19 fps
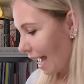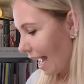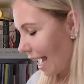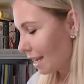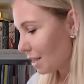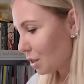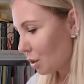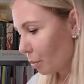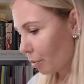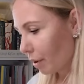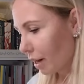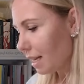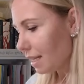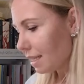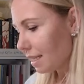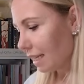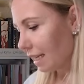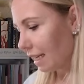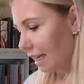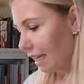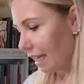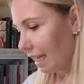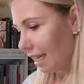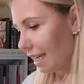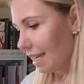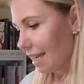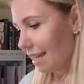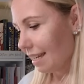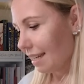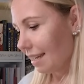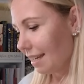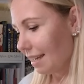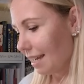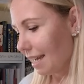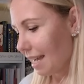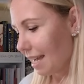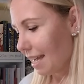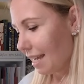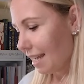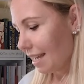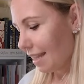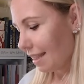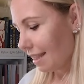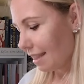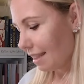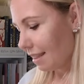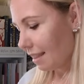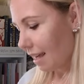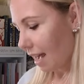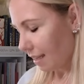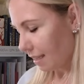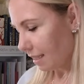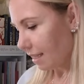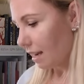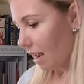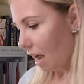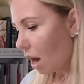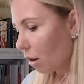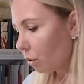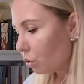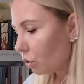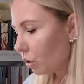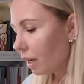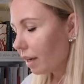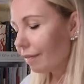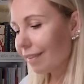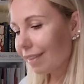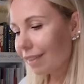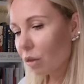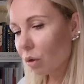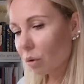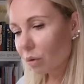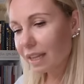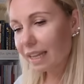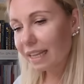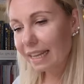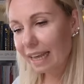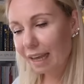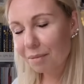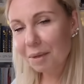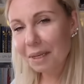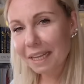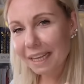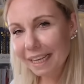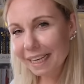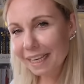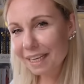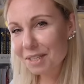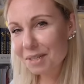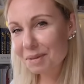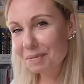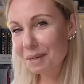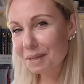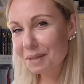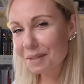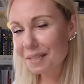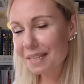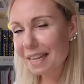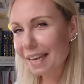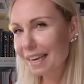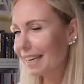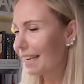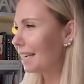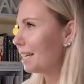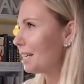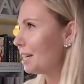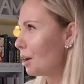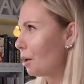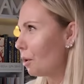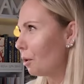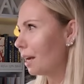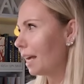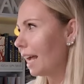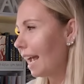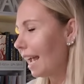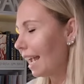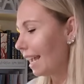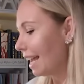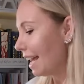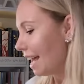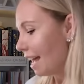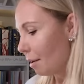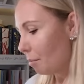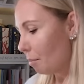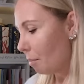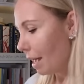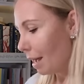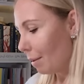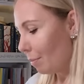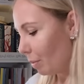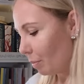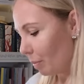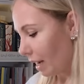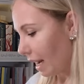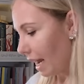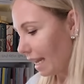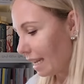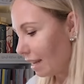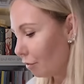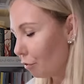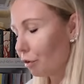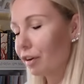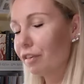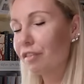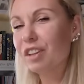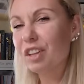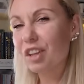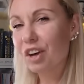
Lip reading: And surprisingly, I said, how do you even know the name in English? Because like, okay, maybe, but I never even